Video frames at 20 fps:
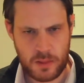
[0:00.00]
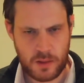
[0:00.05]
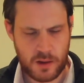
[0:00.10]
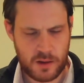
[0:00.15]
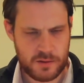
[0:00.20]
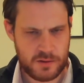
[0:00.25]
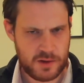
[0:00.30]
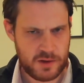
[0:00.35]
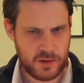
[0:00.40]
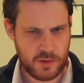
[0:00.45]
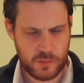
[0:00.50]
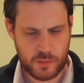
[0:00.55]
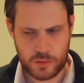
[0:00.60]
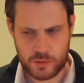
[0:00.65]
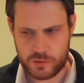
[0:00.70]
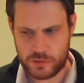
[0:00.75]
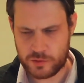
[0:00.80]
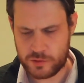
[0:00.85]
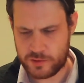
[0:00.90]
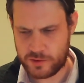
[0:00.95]
I think the
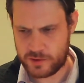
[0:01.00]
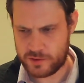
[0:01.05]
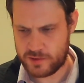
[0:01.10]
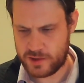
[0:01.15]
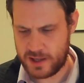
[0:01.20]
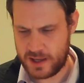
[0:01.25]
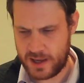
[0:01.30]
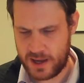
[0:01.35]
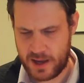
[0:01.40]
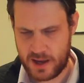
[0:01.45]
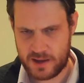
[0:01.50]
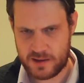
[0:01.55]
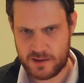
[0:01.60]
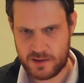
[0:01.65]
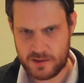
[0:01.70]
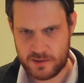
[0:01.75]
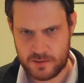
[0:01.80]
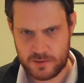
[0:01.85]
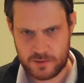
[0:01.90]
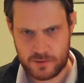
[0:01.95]
water is actually
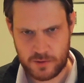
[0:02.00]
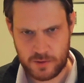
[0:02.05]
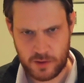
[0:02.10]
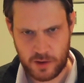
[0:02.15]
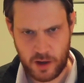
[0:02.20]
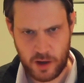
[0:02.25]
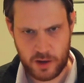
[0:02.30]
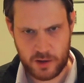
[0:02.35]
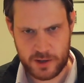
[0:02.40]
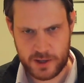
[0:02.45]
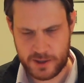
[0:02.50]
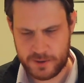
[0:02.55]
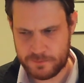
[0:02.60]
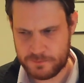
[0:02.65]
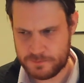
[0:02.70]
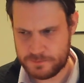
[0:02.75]
added to the honey